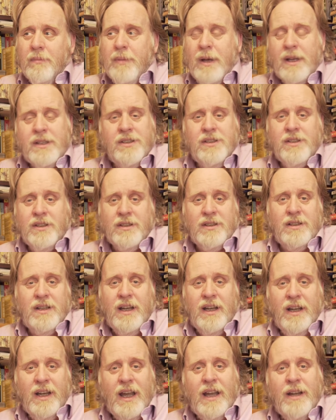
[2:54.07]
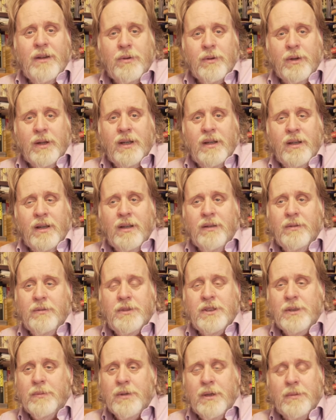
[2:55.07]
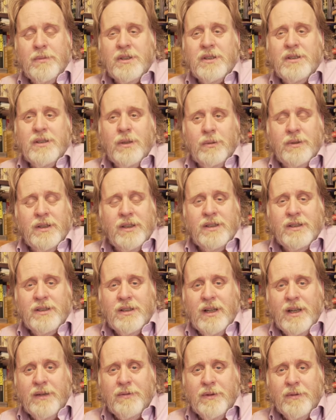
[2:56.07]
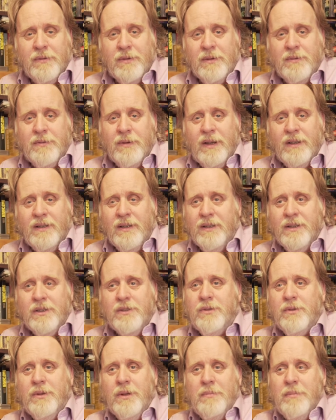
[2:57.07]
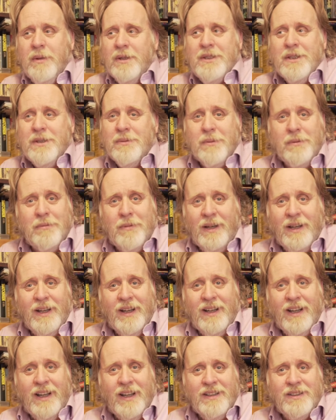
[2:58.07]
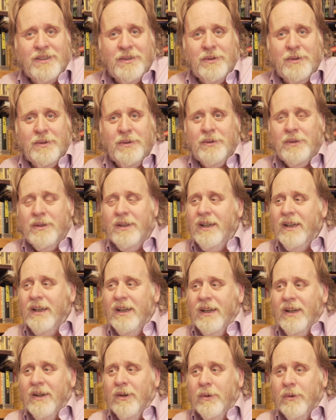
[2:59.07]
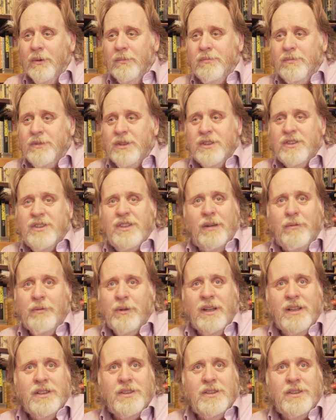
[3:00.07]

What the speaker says: passengers getting angry and sometimes assaulting staff over the fact that the buses were running late, or just general